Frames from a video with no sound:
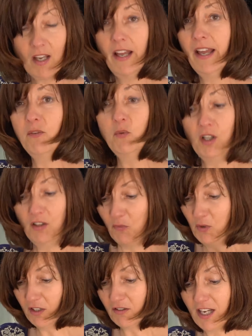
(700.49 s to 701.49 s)
and
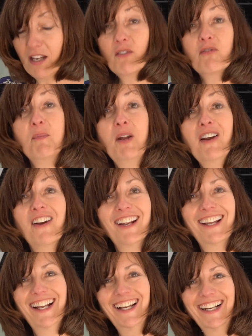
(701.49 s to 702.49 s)
we'll take it from here.
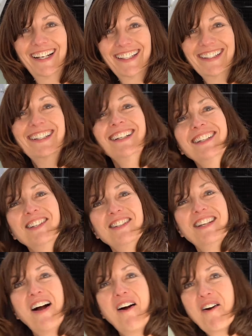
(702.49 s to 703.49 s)

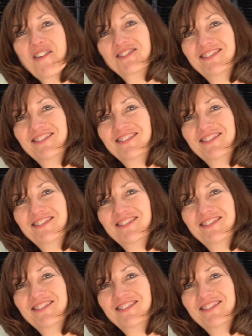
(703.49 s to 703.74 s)
Ciao.